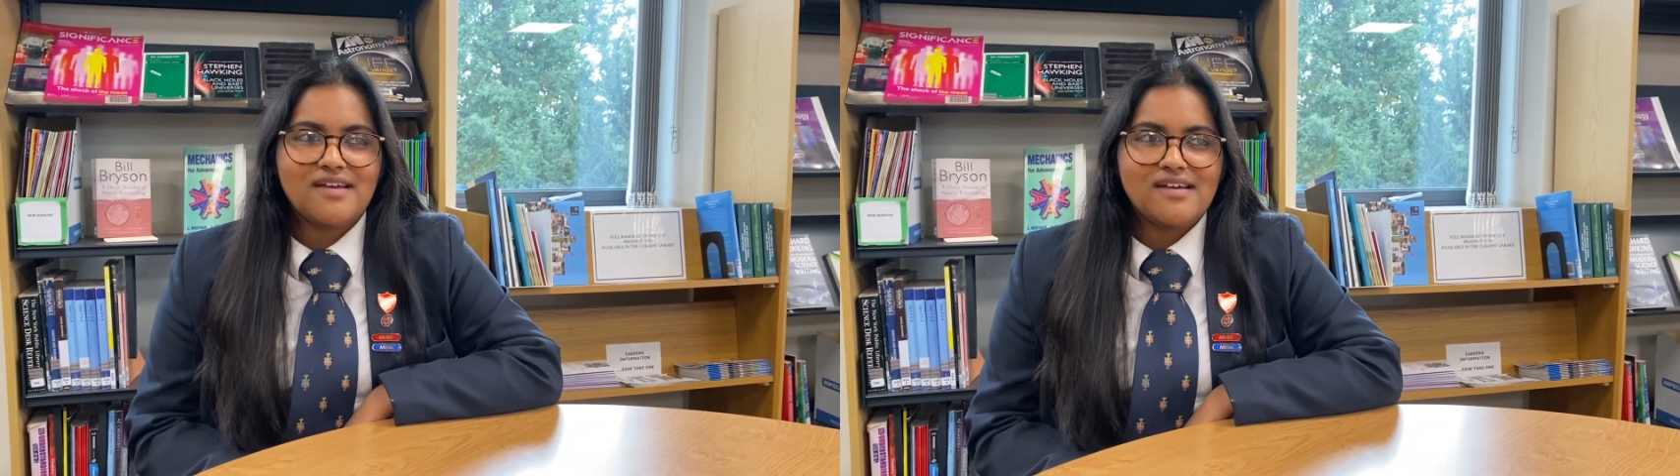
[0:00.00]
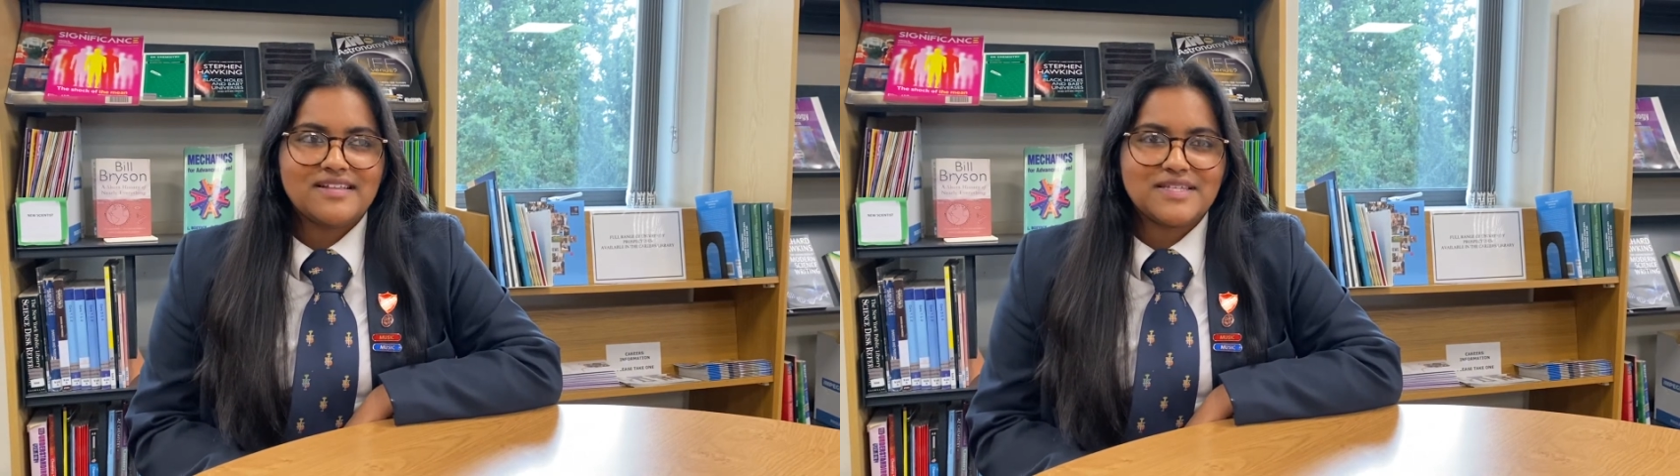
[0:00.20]

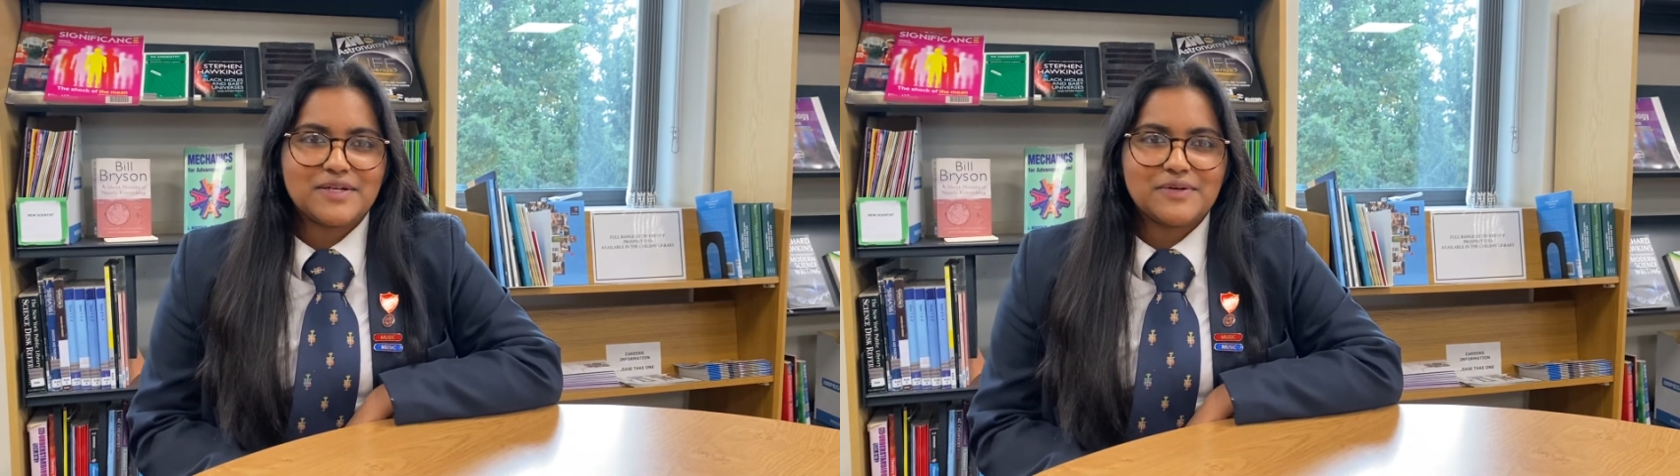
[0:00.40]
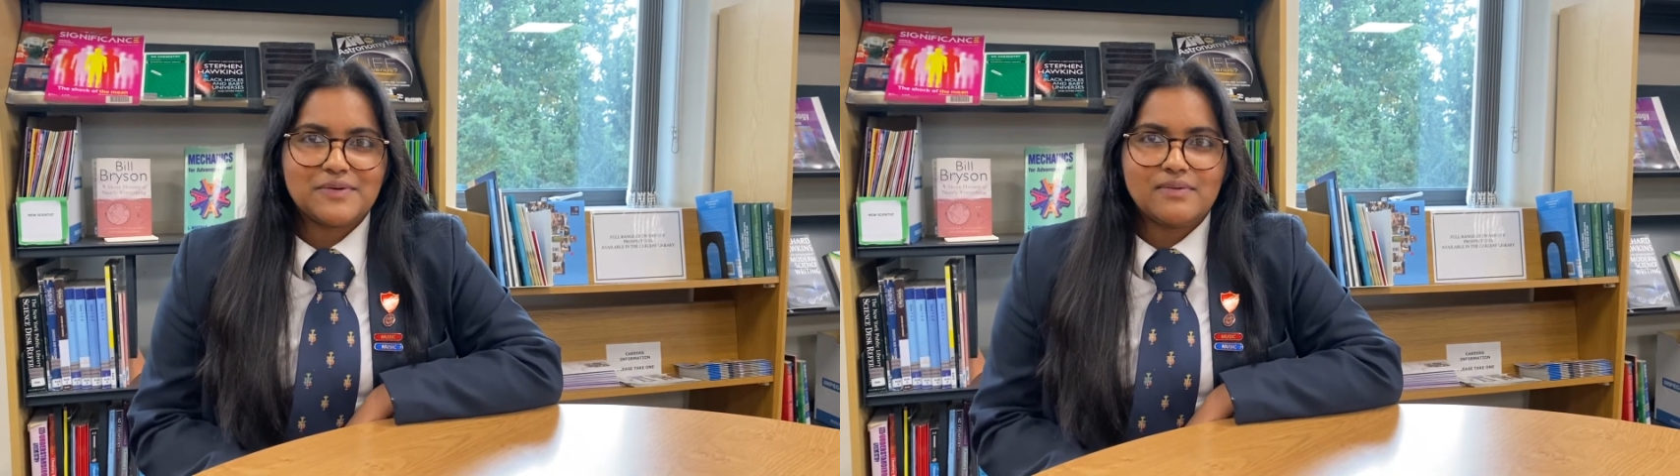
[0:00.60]

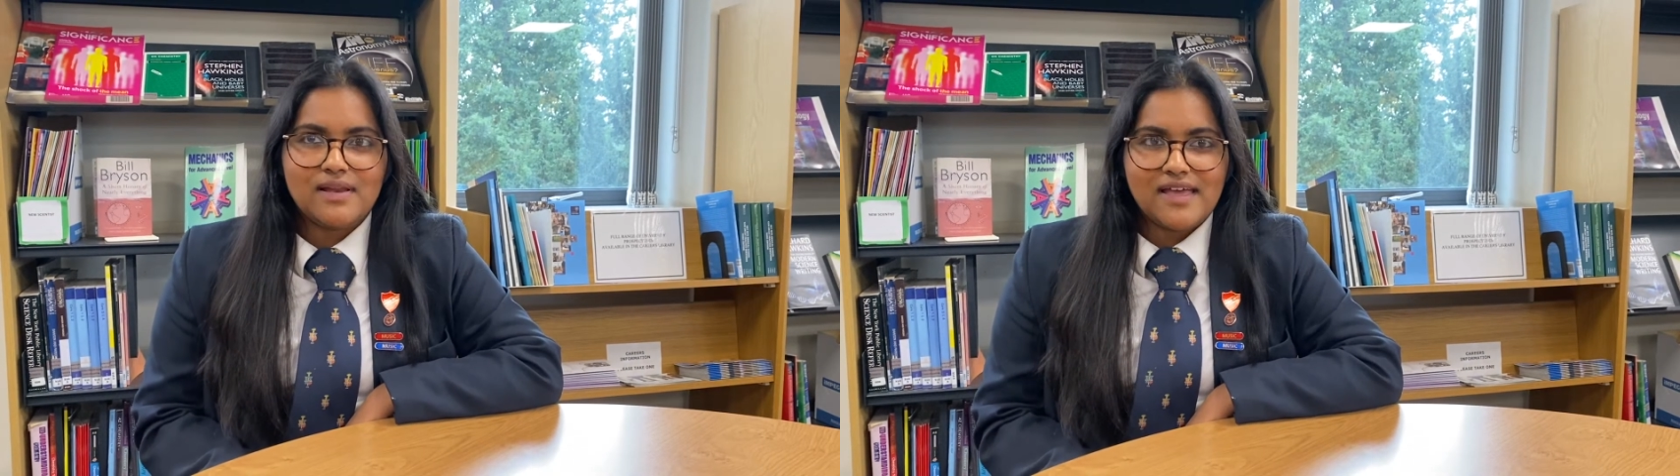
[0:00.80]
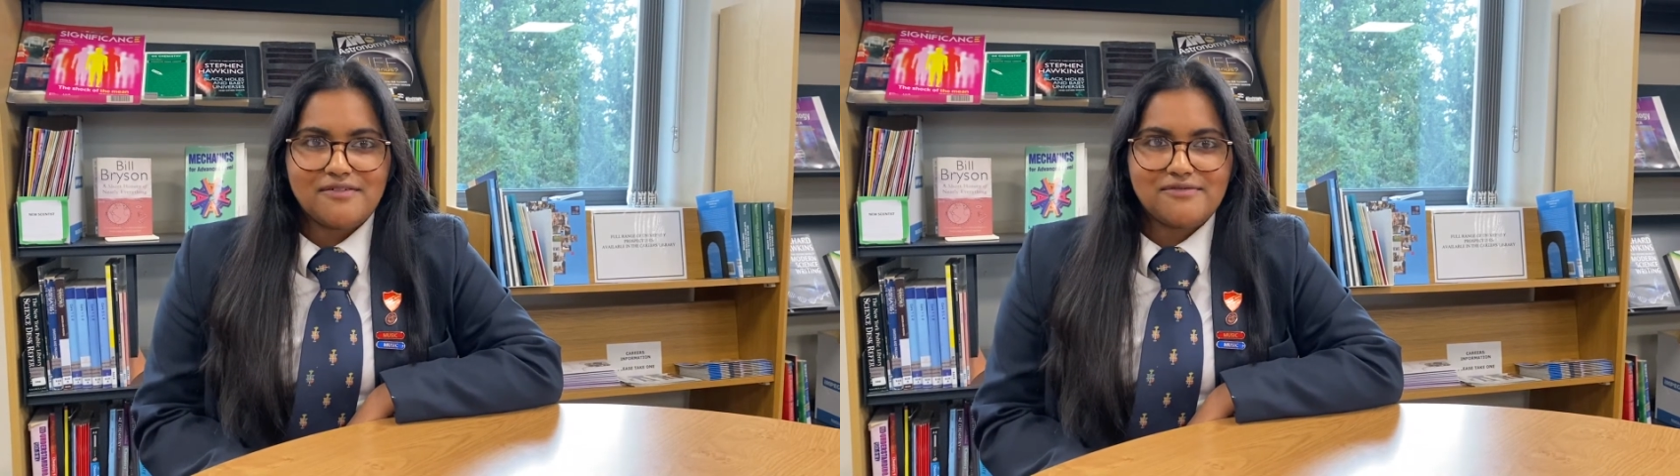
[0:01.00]
to
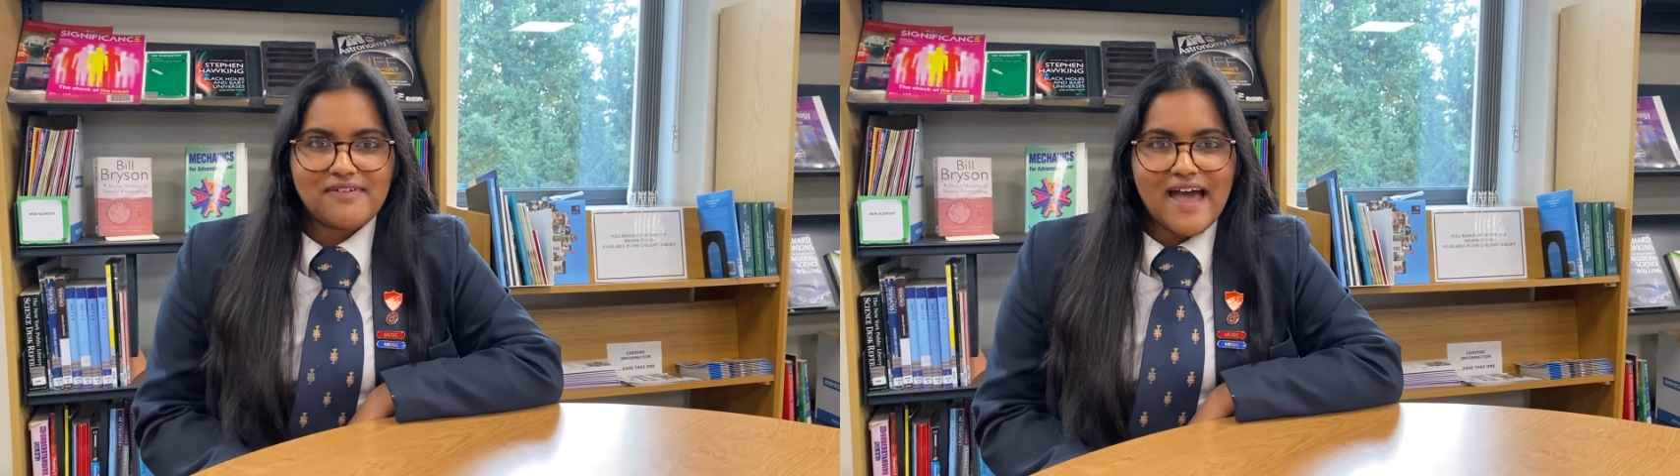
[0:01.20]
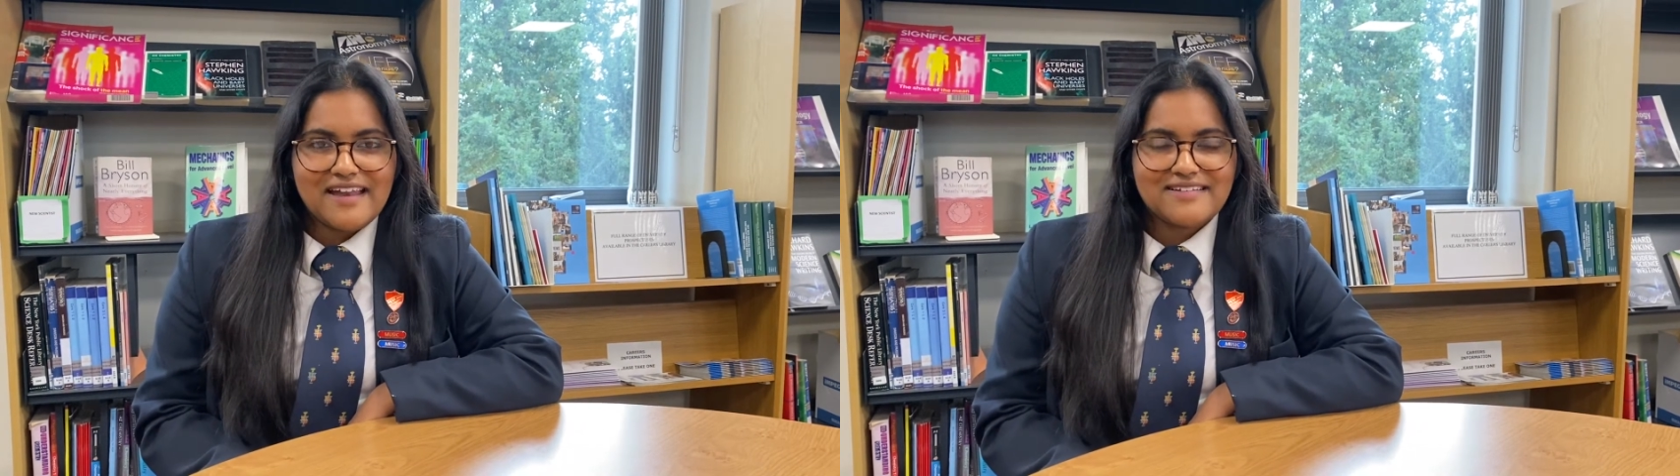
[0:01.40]
live
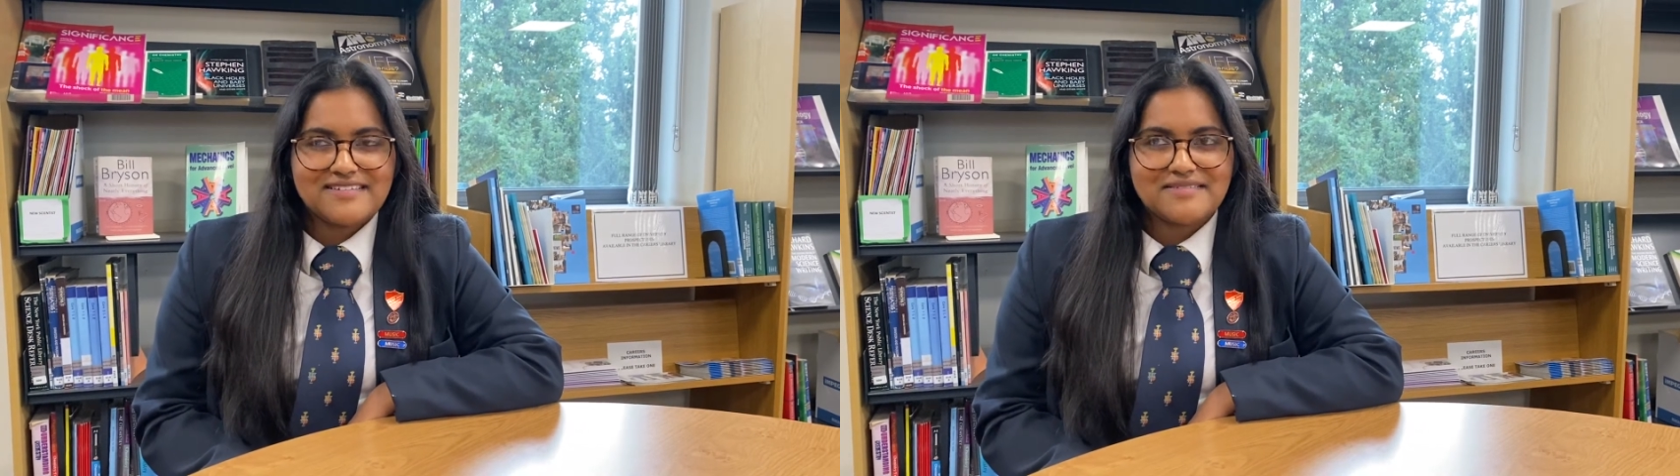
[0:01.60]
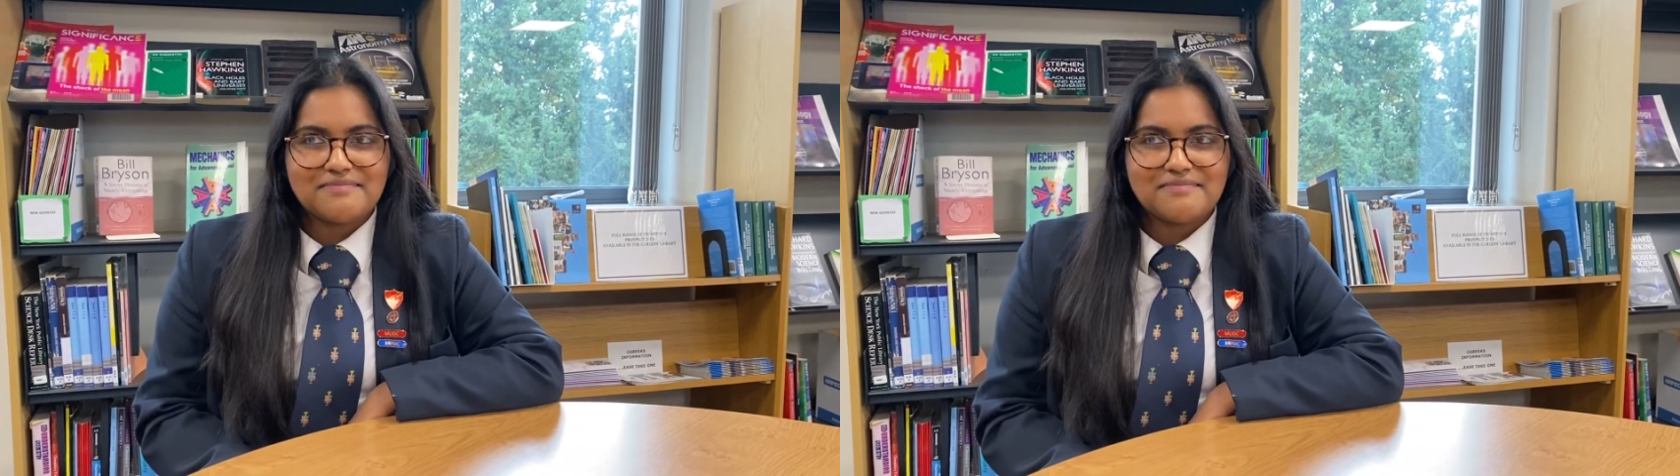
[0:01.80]
and